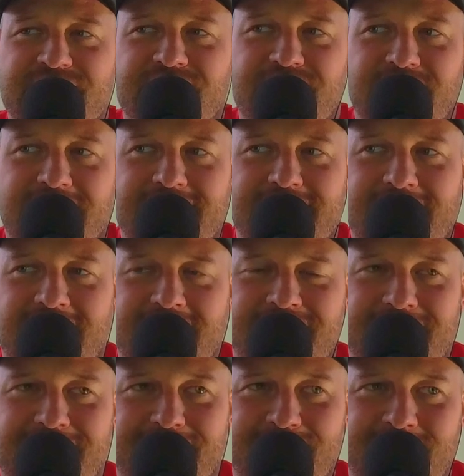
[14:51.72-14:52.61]
fake
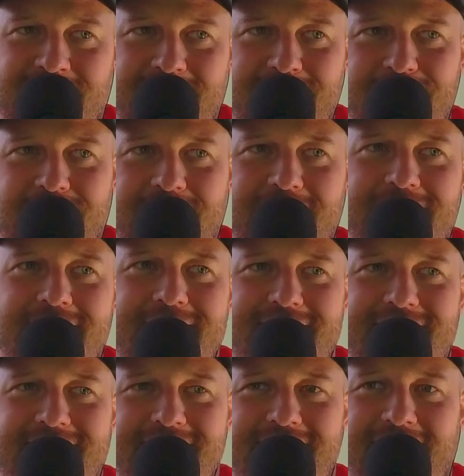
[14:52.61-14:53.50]
laughing at me. But other
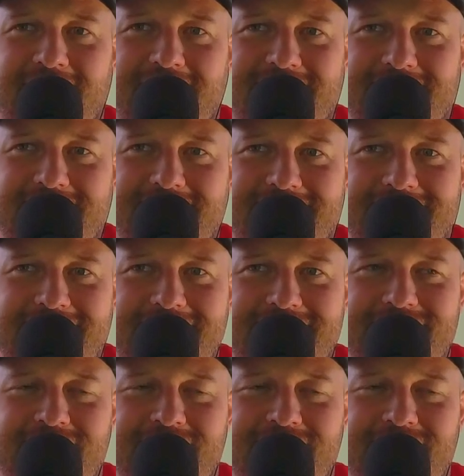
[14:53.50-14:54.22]
than that, he's